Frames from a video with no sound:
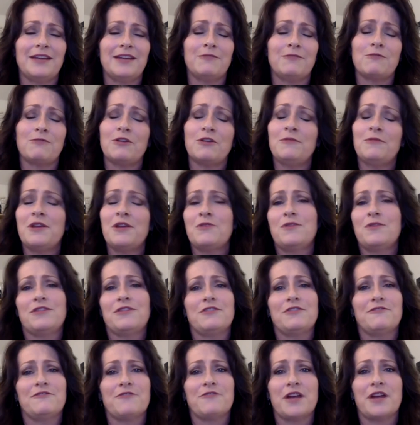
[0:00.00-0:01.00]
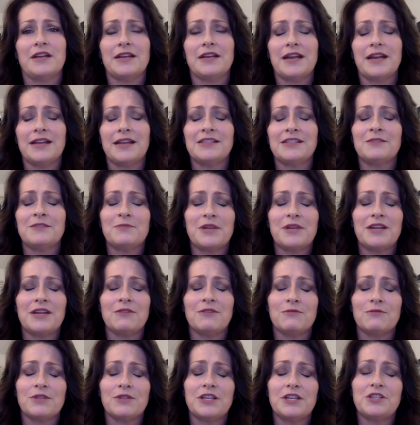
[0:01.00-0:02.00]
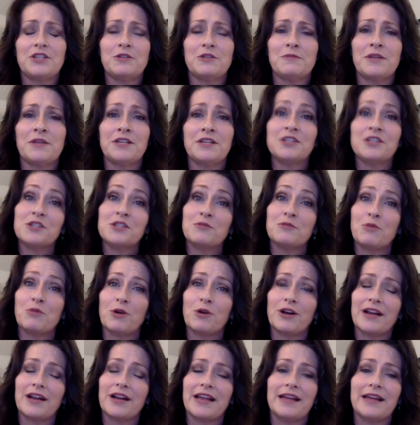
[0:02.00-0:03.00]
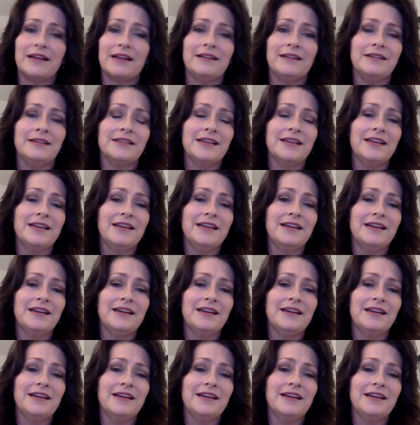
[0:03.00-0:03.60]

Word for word: and rooming with your friend it ends up being a really tremendous support and